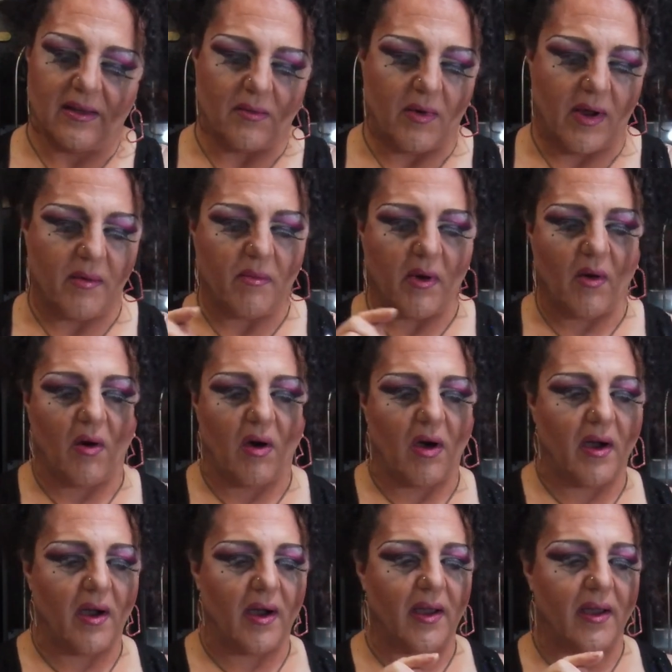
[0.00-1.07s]
the Rainbow
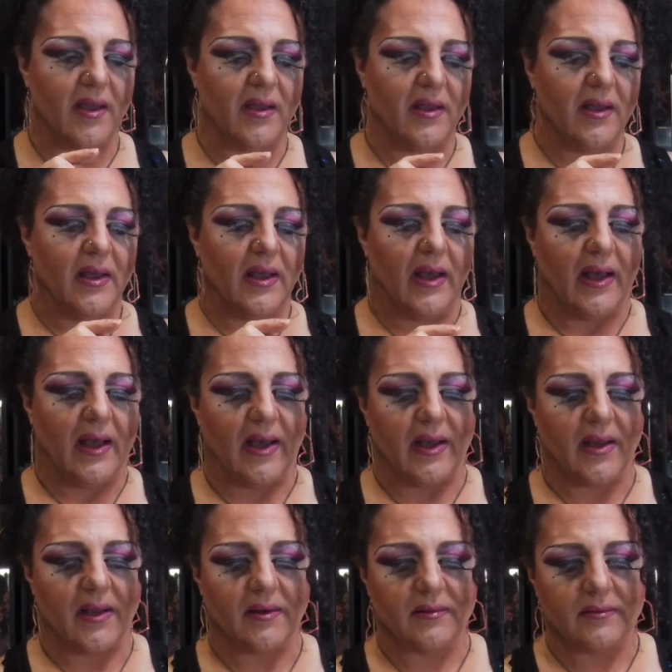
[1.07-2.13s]
High
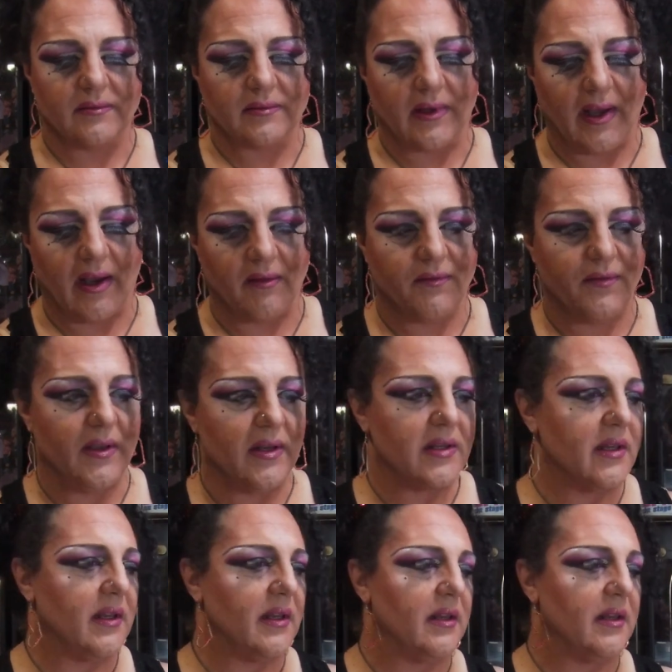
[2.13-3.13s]
outfit.